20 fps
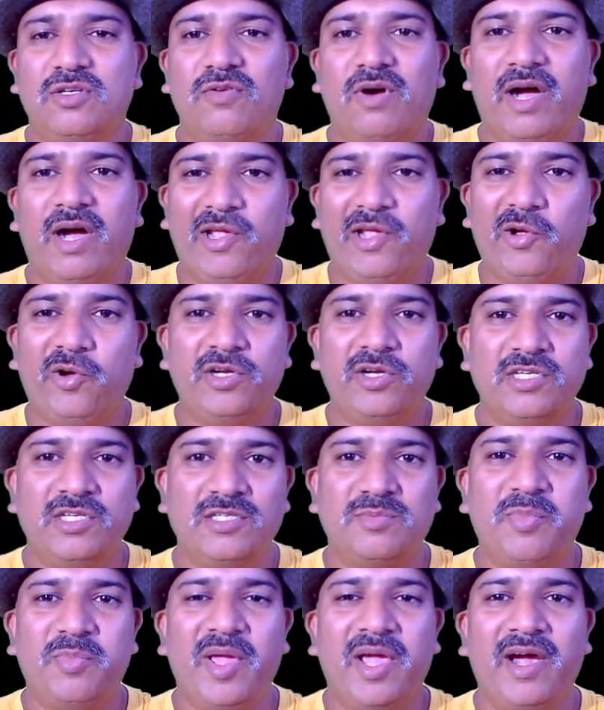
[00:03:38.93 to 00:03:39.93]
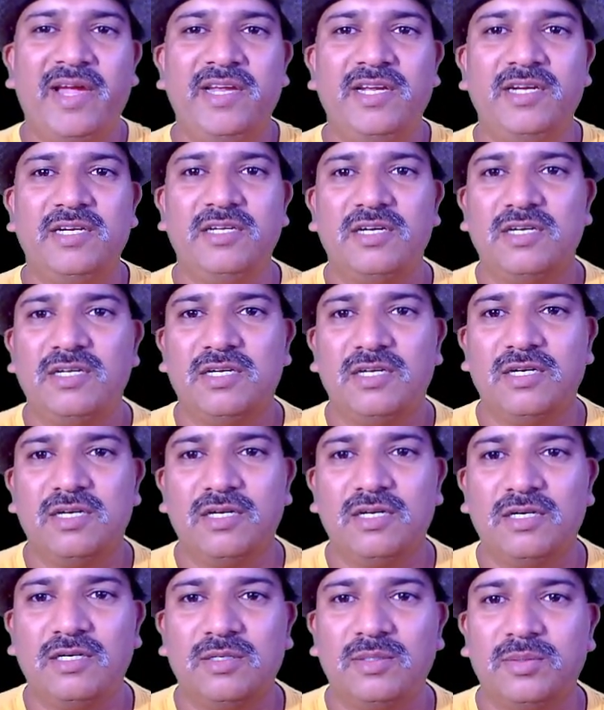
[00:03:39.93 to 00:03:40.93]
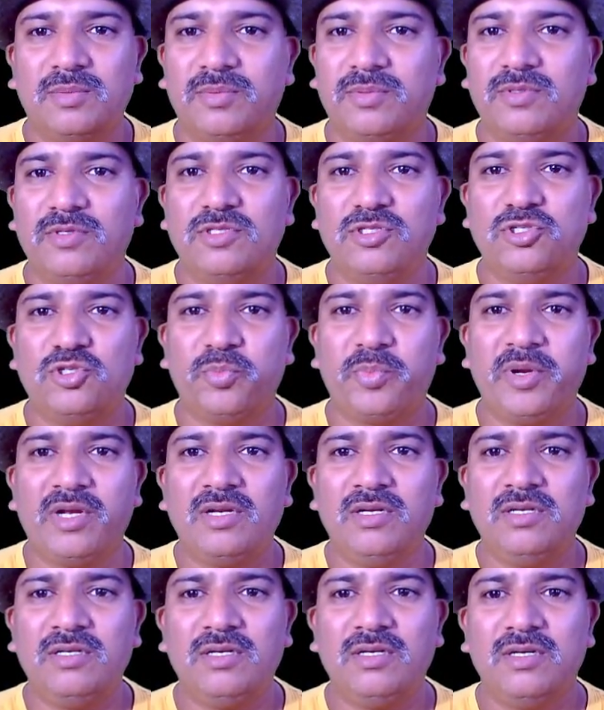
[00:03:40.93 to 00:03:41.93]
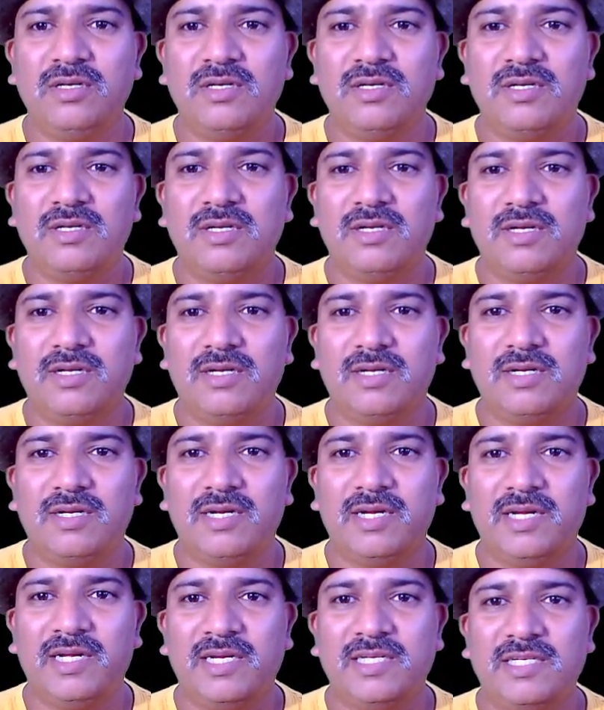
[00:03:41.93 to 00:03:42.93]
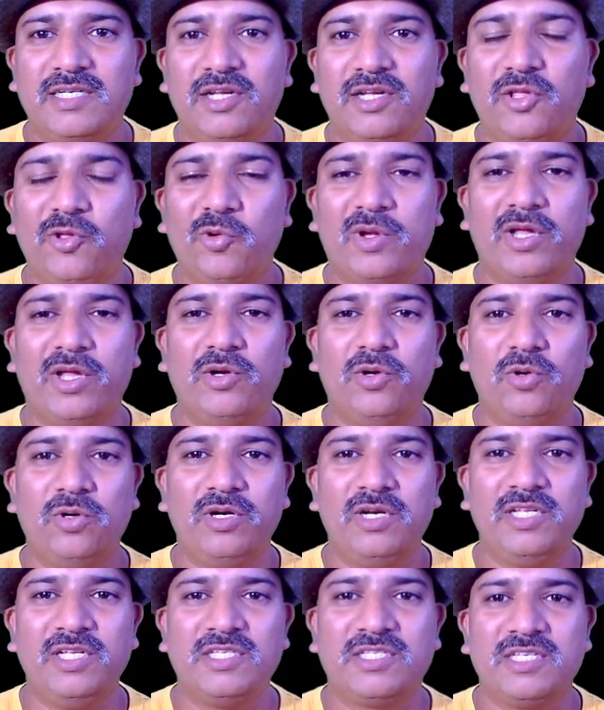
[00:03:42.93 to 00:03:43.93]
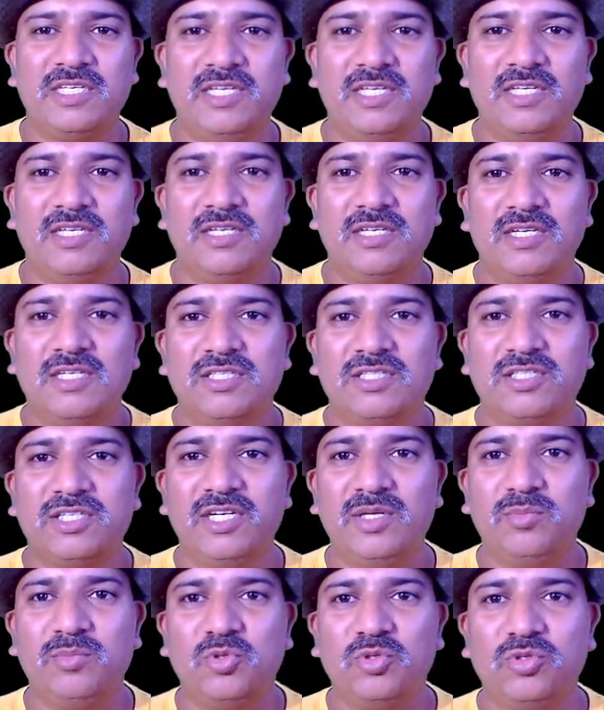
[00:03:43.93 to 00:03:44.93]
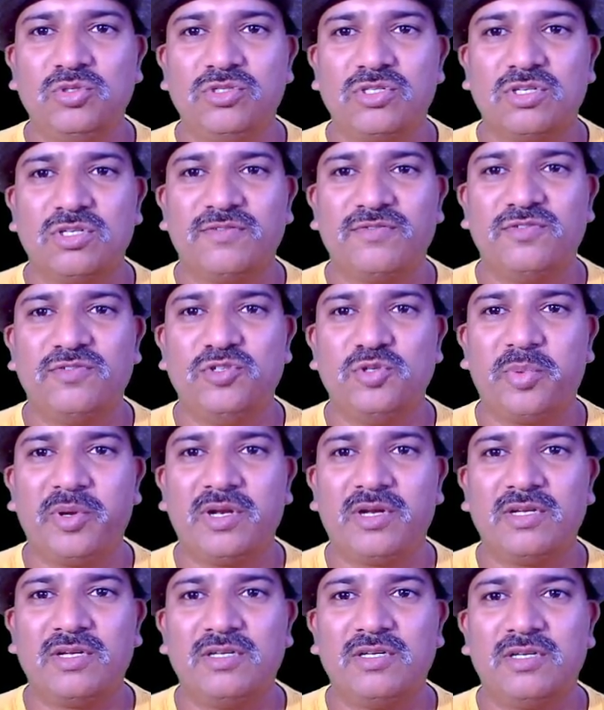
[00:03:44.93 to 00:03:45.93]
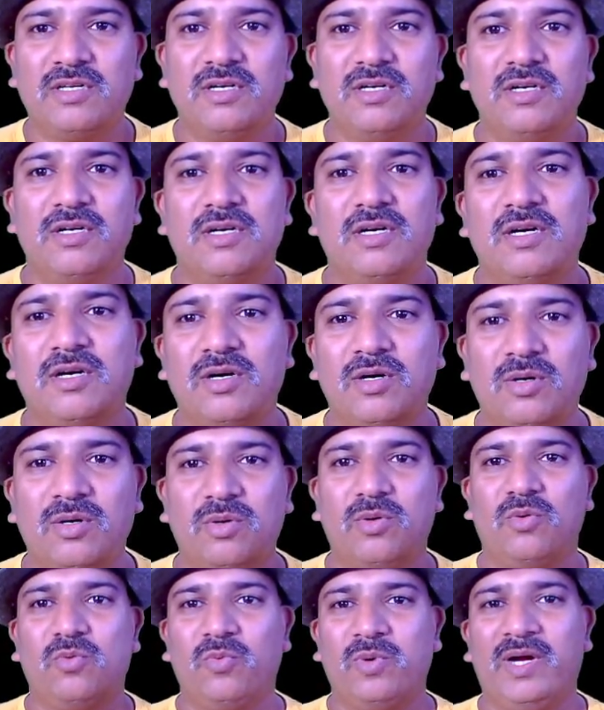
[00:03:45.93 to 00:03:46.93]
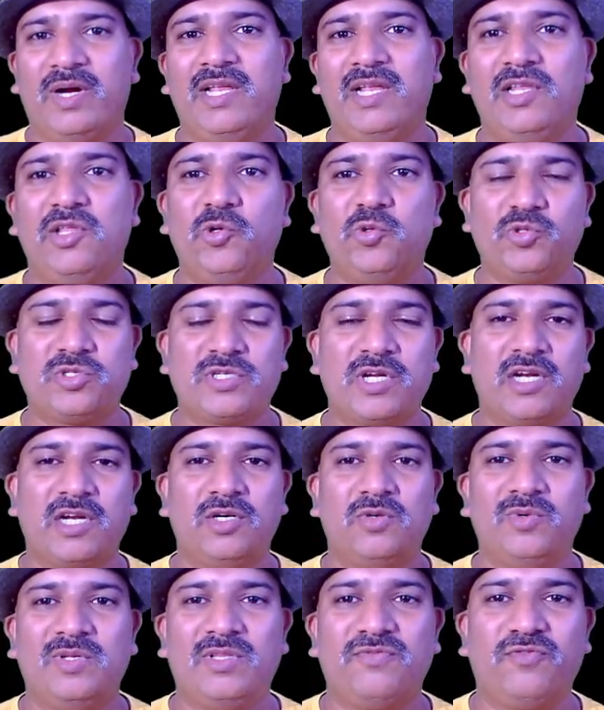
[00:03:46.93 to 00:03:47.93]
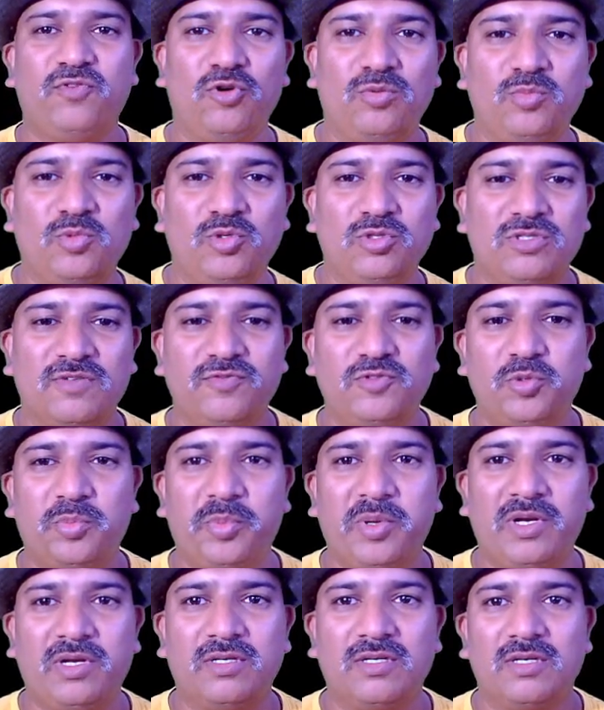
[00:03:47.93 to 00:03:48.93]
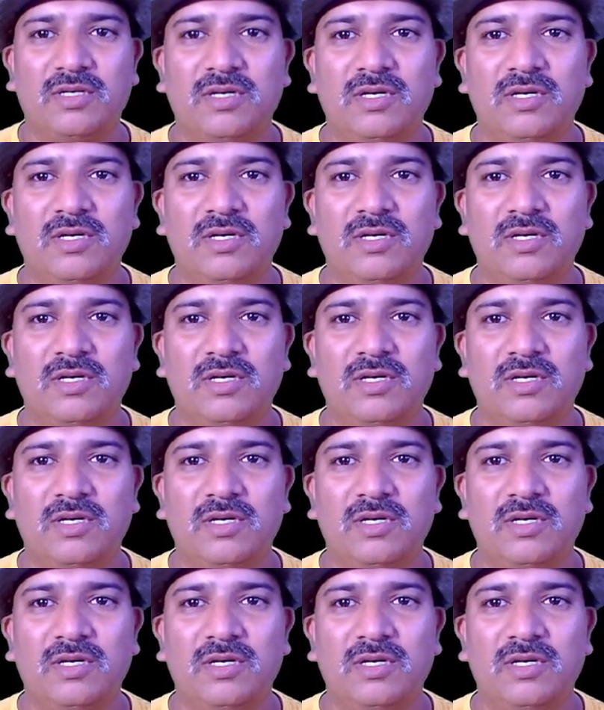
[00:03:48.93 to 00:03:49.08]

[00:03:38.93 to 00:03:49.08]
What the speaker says: Io is behind Jupiter and you can only see 3 moons of Jupiter while you started with 4 moons of Jupiter.